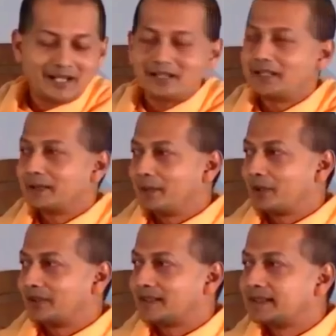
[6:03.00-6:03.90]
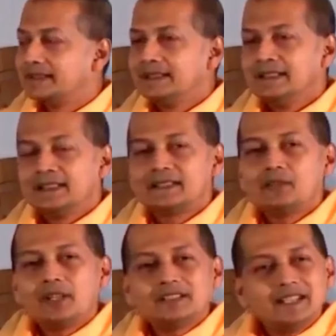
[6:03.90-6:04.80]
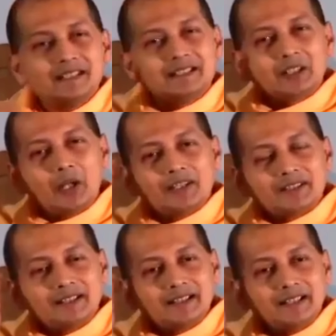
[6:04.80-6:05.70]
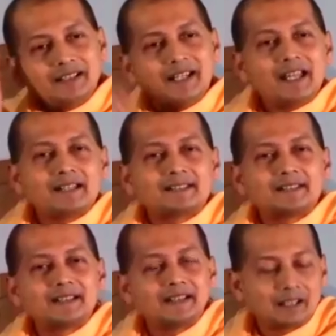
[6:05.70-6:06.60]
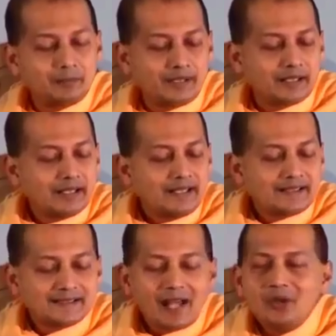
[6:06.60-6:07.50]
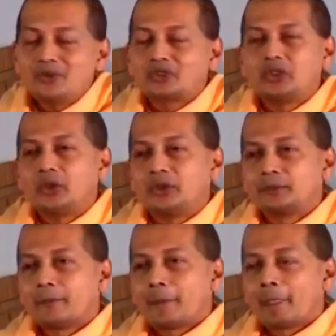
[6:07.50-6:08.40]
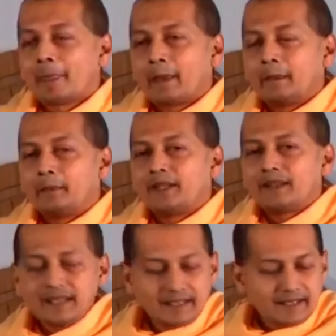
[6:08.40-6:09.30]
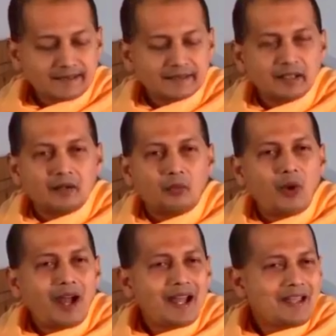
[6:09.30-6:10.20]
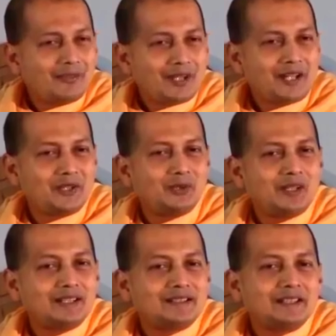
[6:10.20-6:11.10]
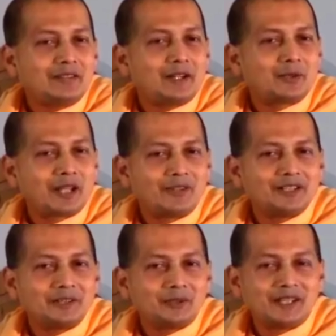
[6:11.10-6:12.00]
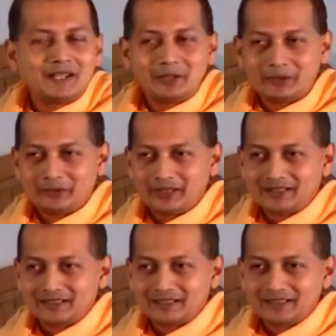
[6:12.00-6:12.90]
I heard about this. See, one thing constantly nags us a little bit. It sounds good, but the thing is, why would I do anything if I don't have anything to gain out of it?